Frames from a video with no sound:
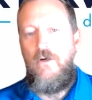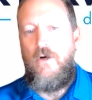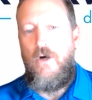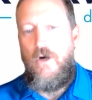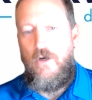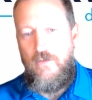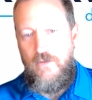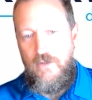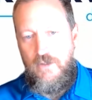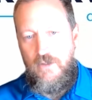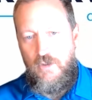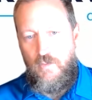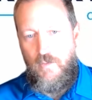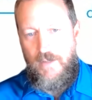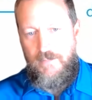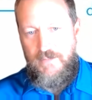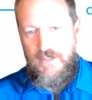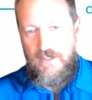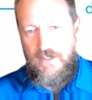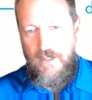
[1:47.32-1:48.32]
on the new
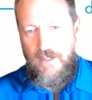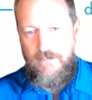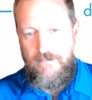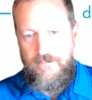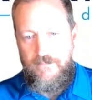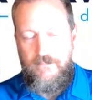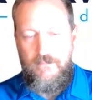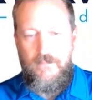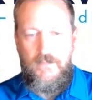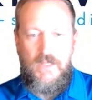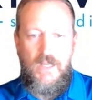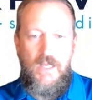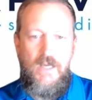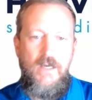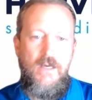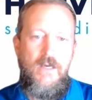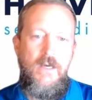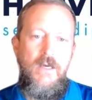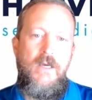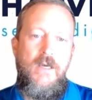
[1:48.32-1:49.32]
website.
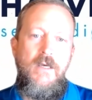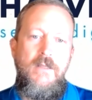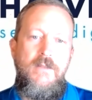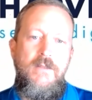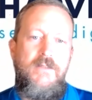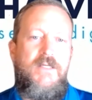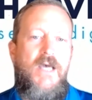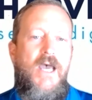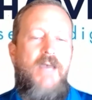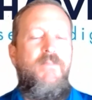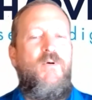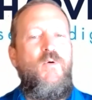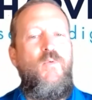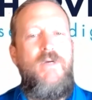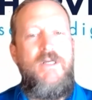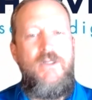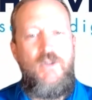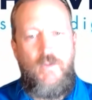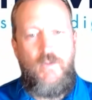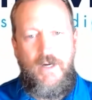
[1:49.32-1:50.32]
The type of
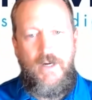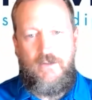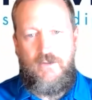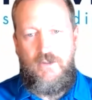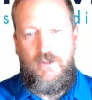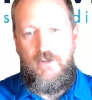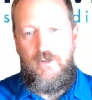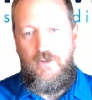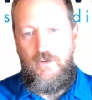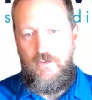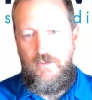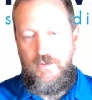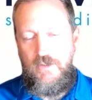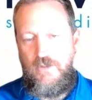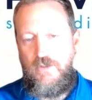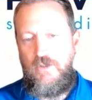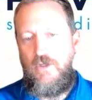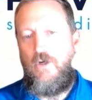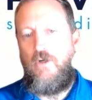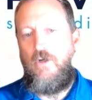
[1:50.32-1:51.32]
redirect you use
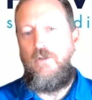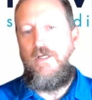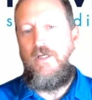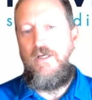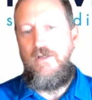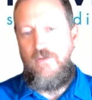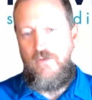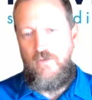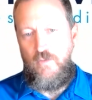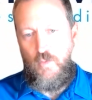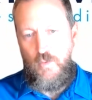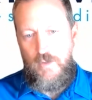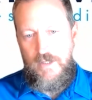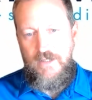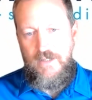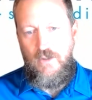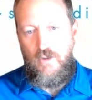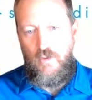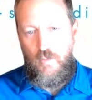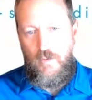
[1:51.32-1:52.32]
is called a
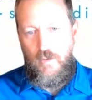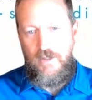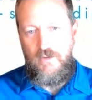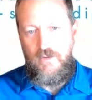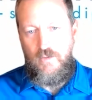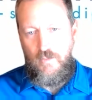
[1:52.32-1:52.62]
301